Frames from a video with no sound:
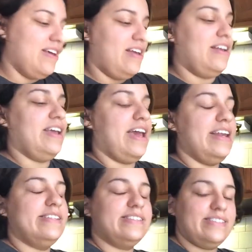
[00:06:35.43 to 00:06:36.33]
And again,
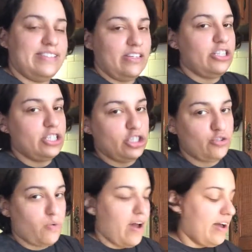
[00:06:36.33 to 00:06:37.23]
it's still a little
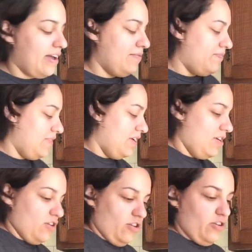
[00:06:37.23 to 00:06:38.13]
dry.
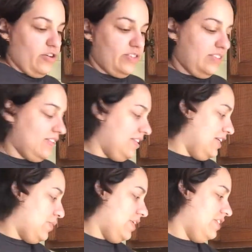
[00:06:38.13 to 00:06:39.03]
You know, you see the
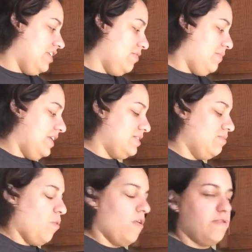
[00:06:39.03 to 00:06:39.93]
liquid in there, but it's
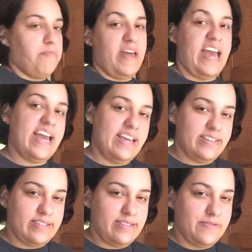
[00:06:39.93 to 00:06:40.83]
more of a
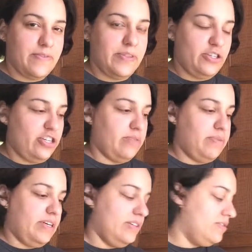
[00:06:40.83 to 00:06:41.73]
paste from the
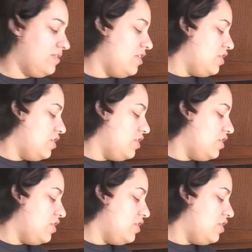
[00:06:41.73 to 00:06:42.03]
chickpeas.